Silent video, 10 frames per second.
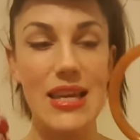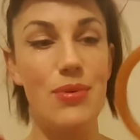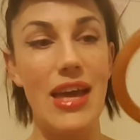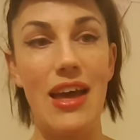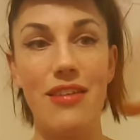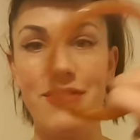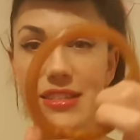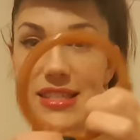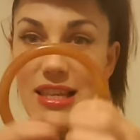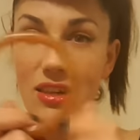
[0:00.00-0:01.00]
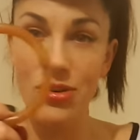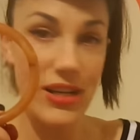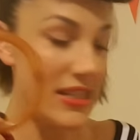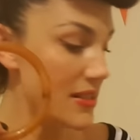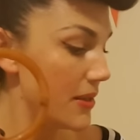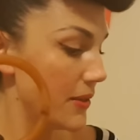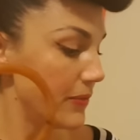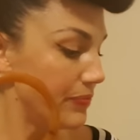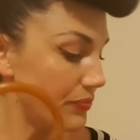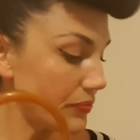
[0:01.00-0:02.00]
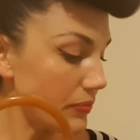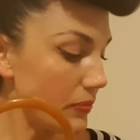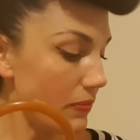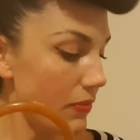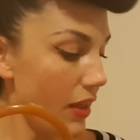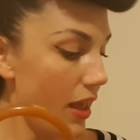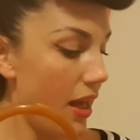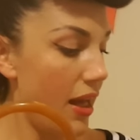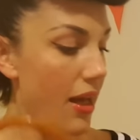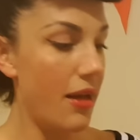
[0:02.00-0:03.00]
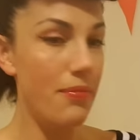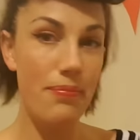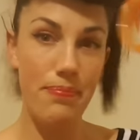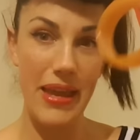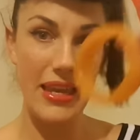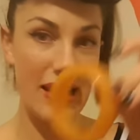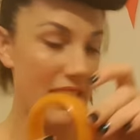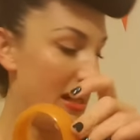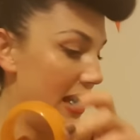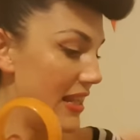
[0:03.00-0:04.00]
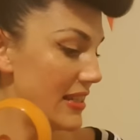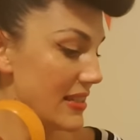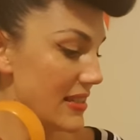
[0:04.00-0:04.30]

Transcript: Here we have celluloid, um, Bakelite,